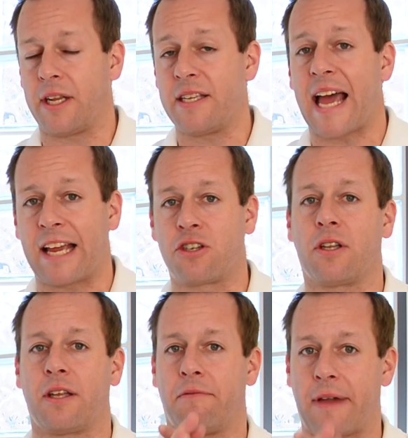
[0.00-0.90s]
that is
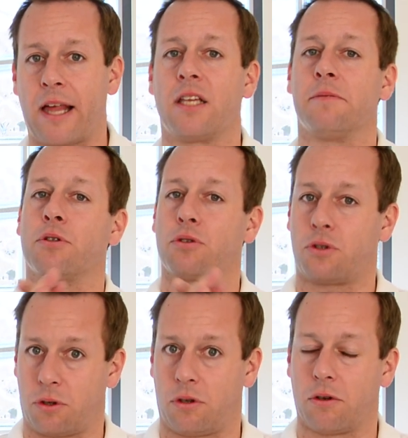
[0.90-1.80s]
actually valuable
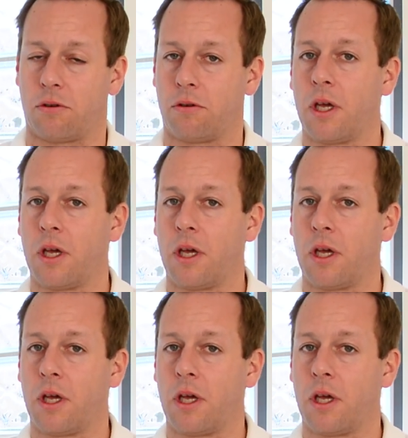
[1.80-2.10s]
to you.